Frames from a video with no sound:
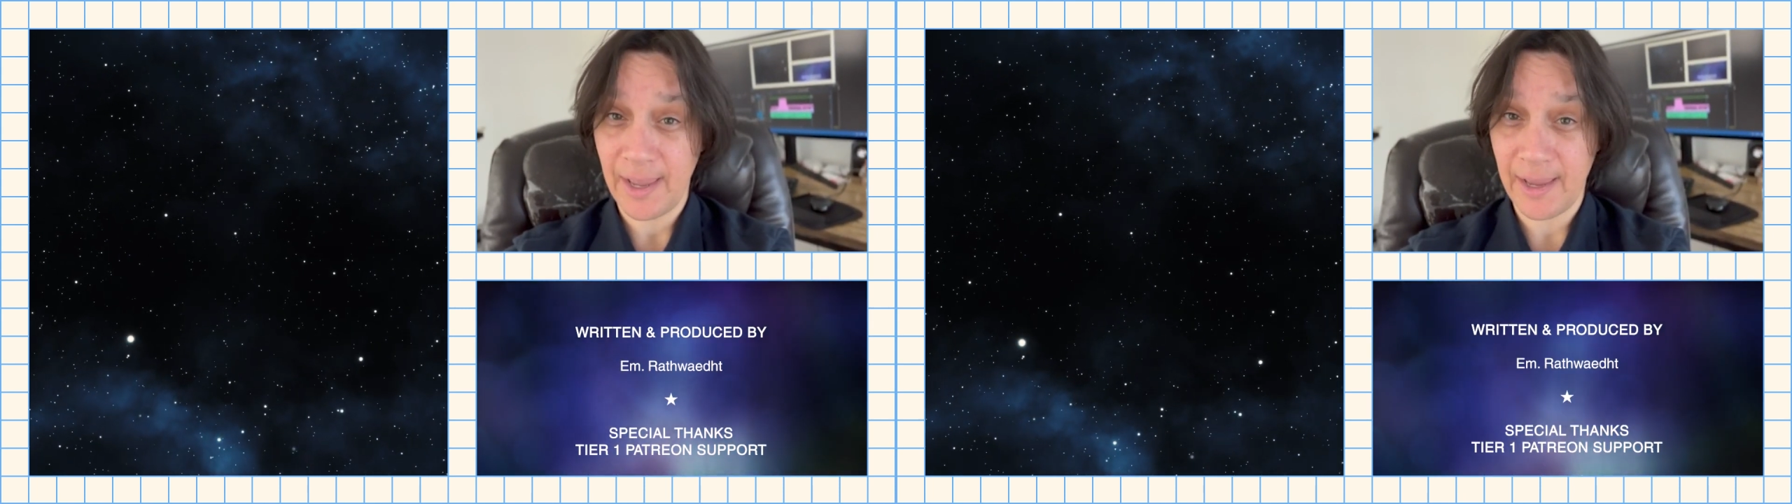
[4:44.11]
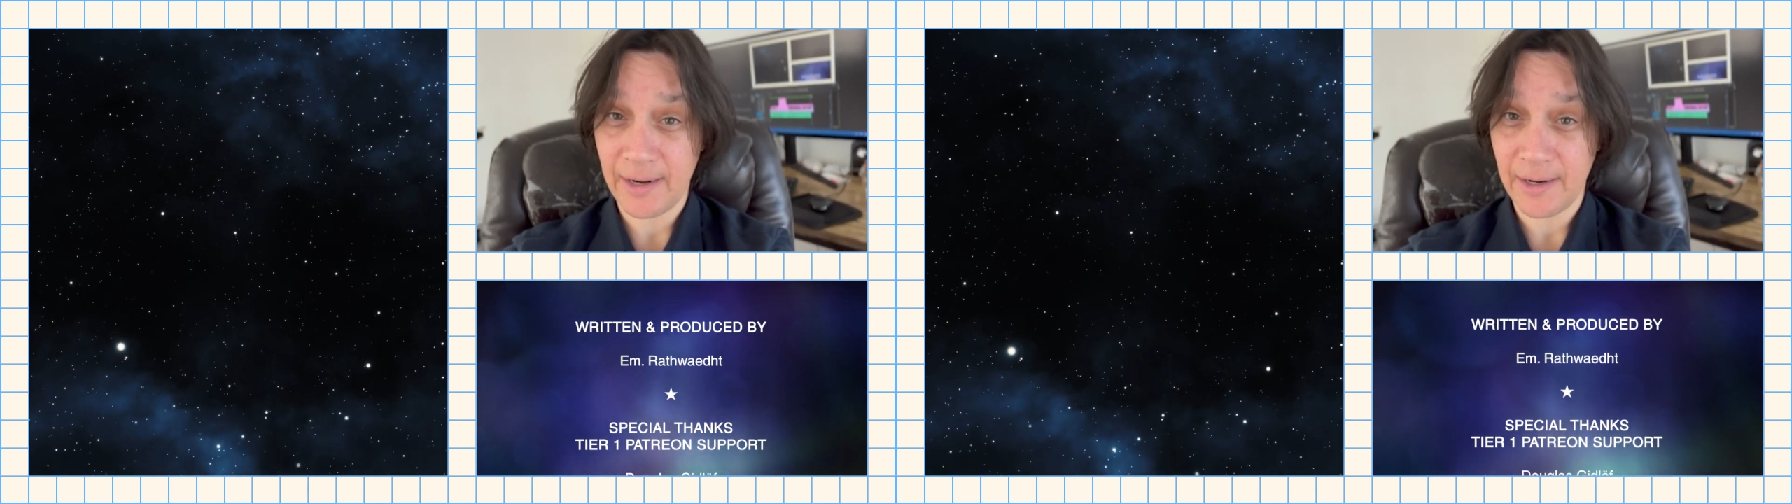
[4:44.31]

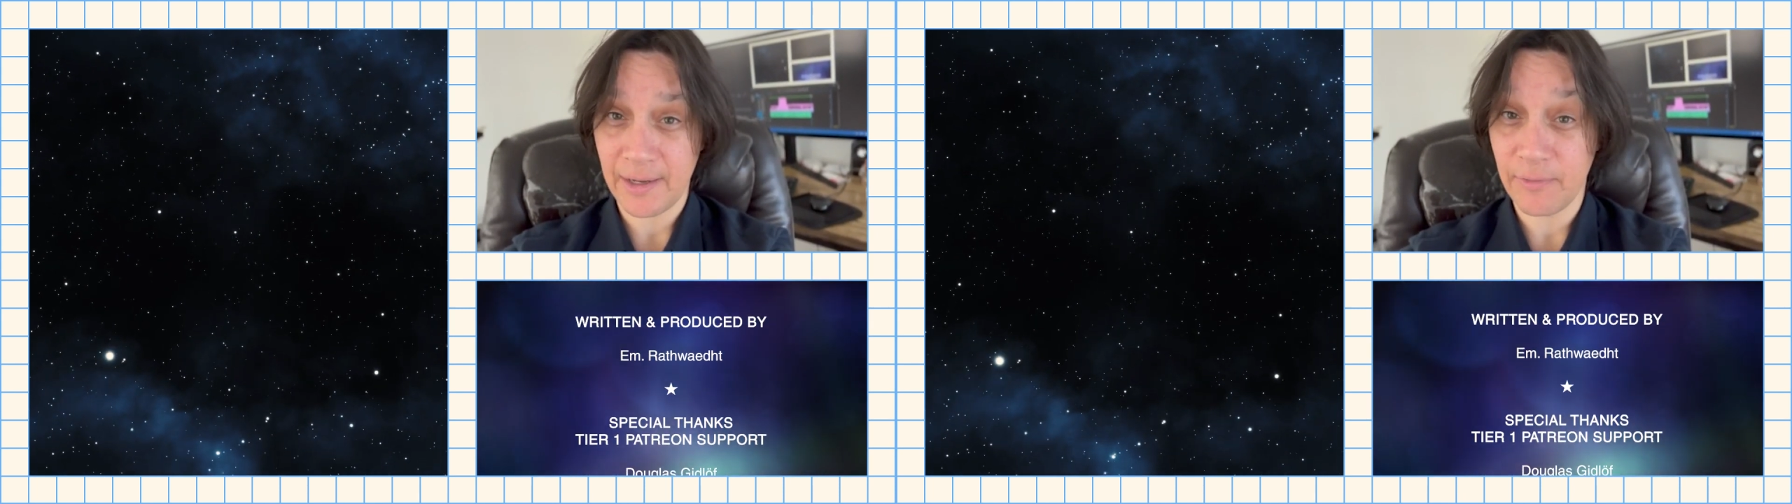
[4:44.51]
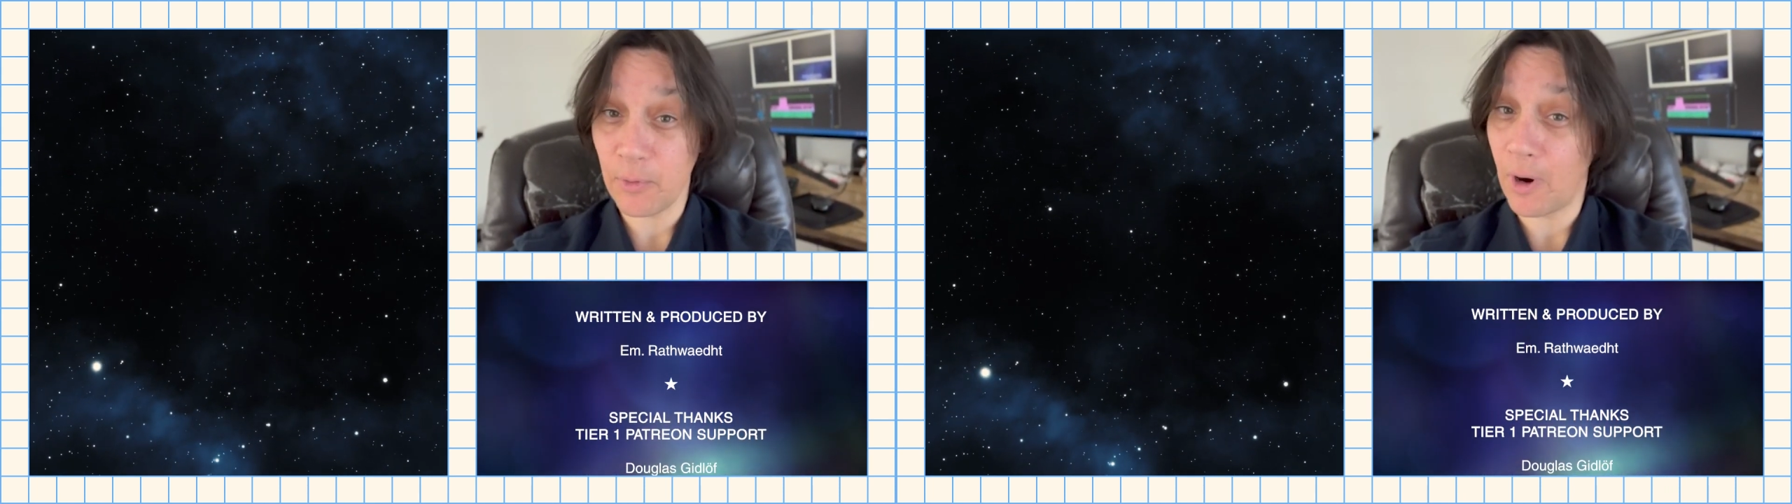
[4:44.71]
And
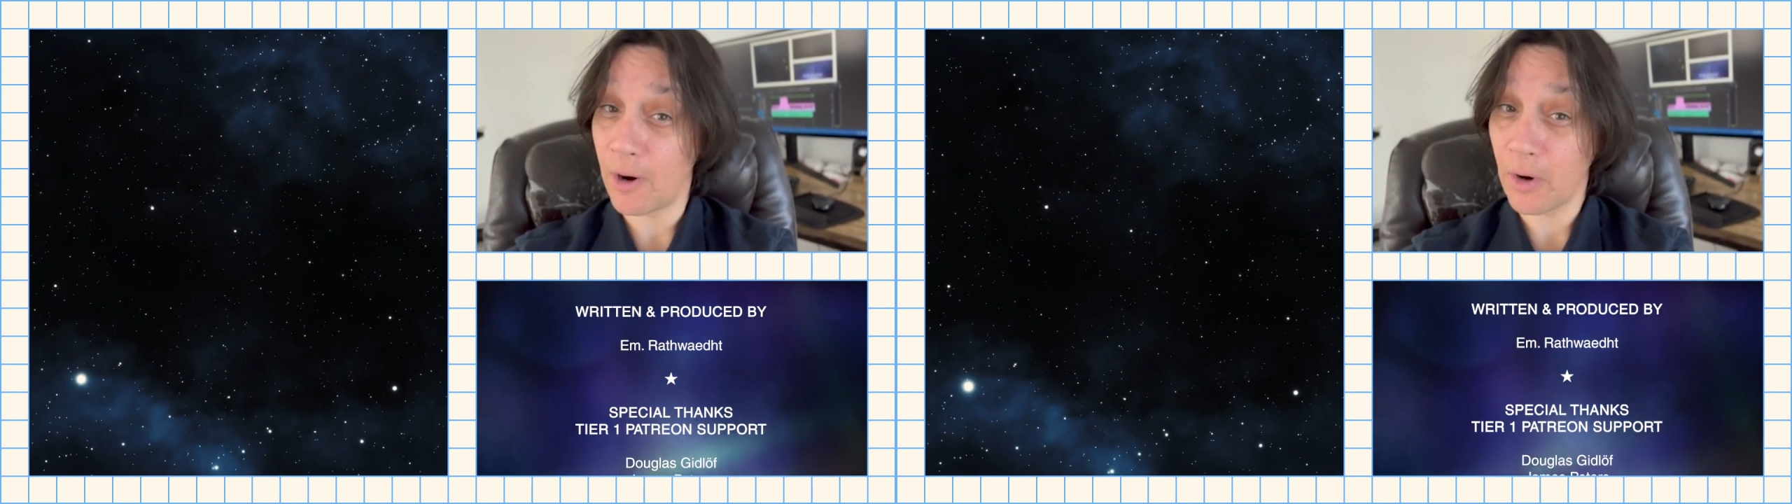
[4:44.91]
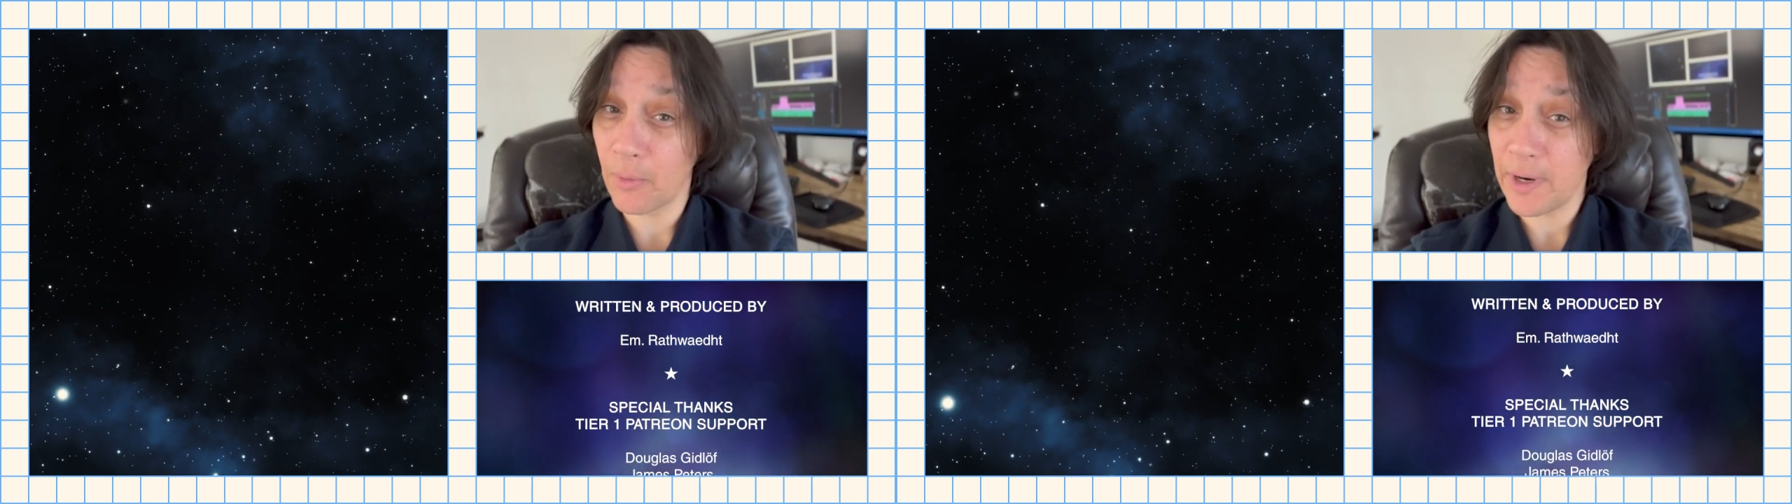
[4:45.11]
if you
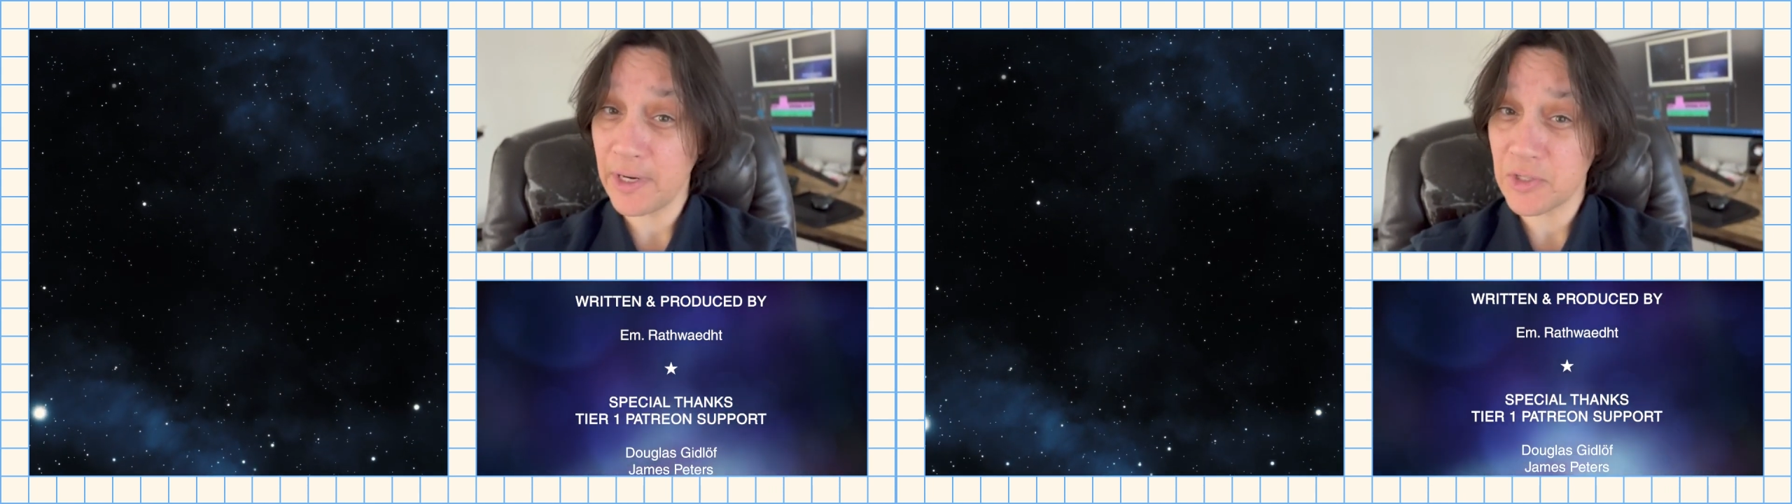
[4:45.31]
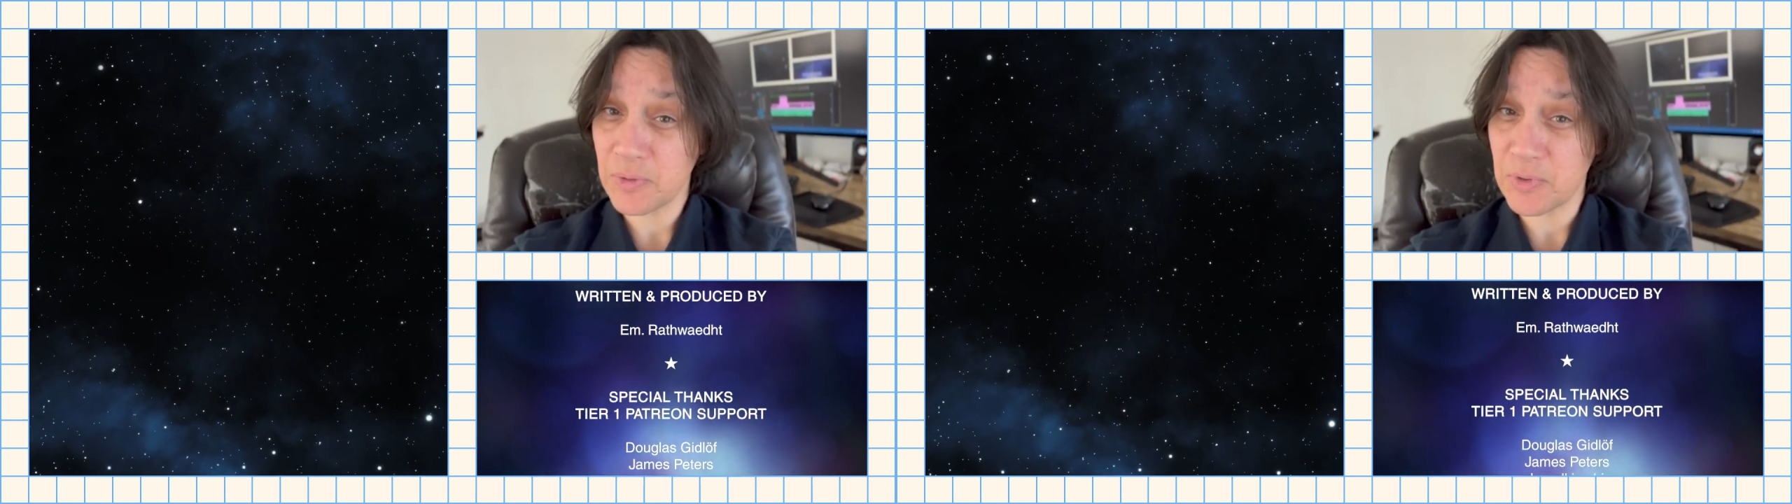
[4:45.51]
are
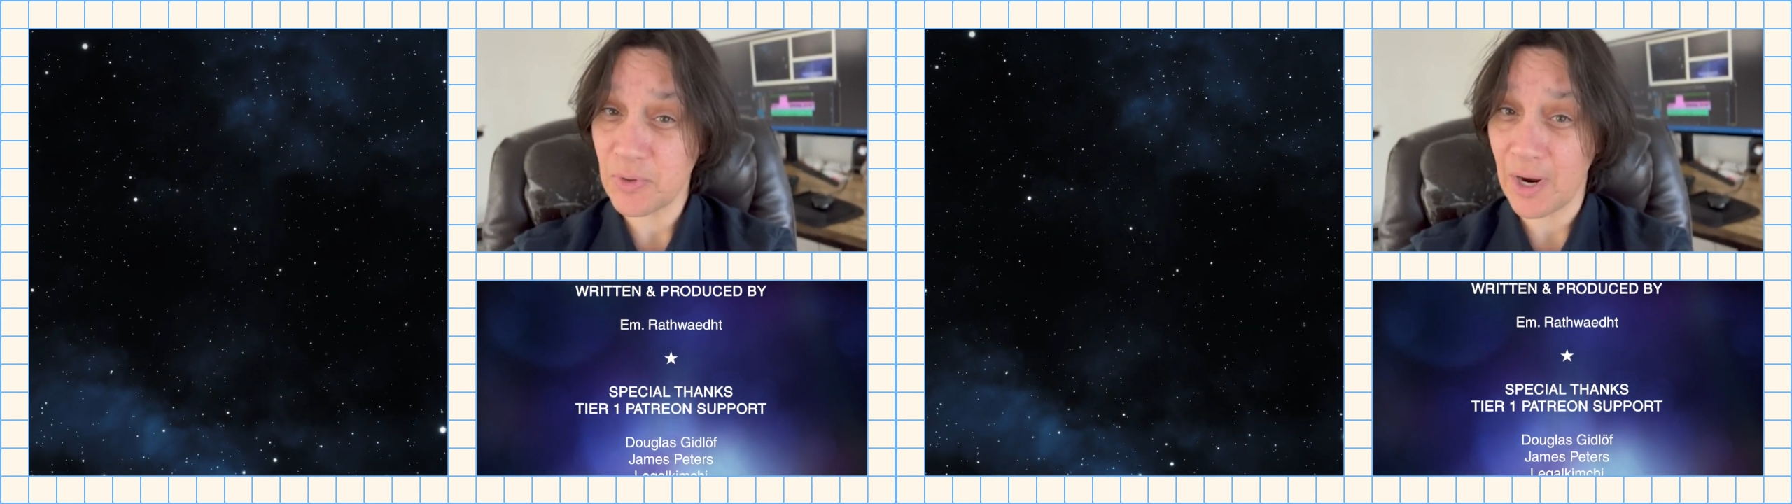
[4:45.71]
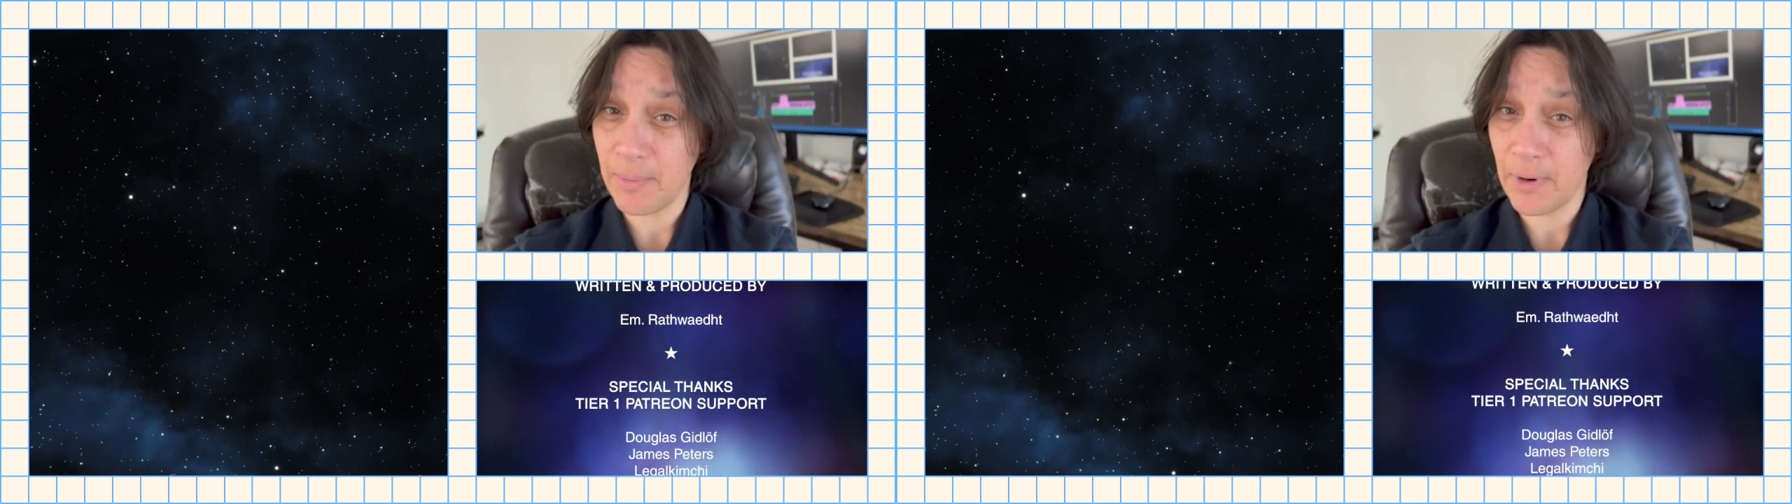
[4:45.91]
already a
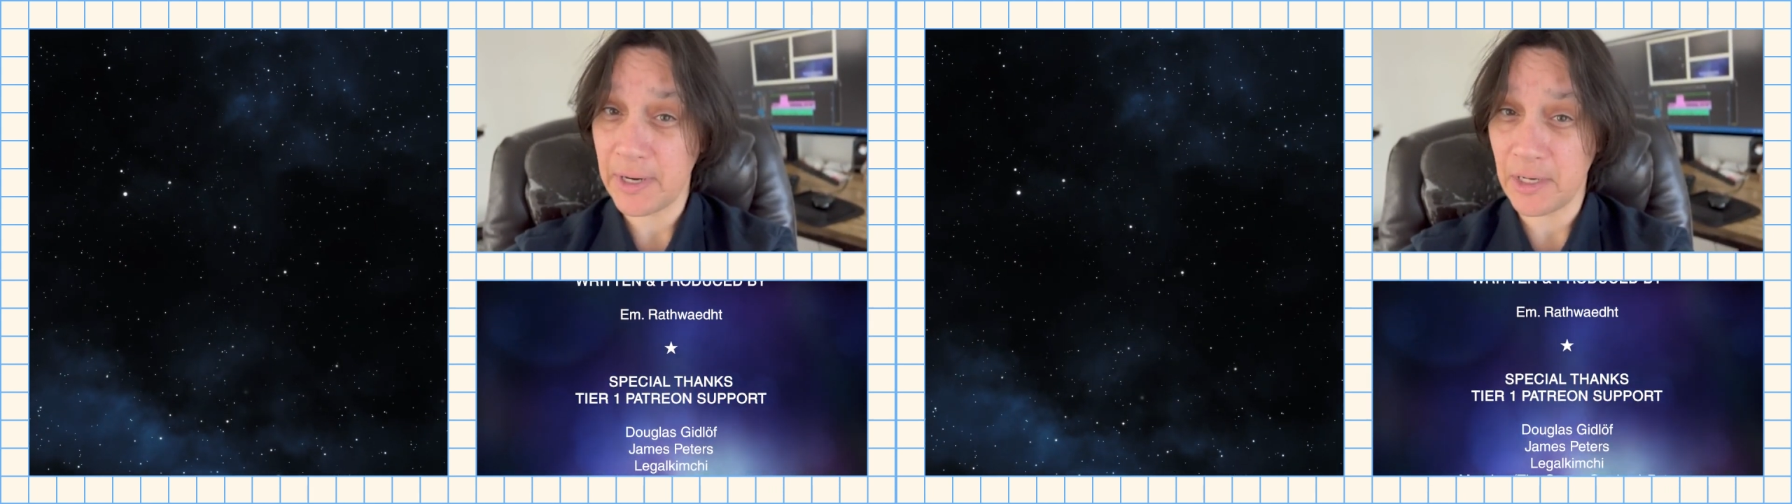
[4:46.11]
subscriber and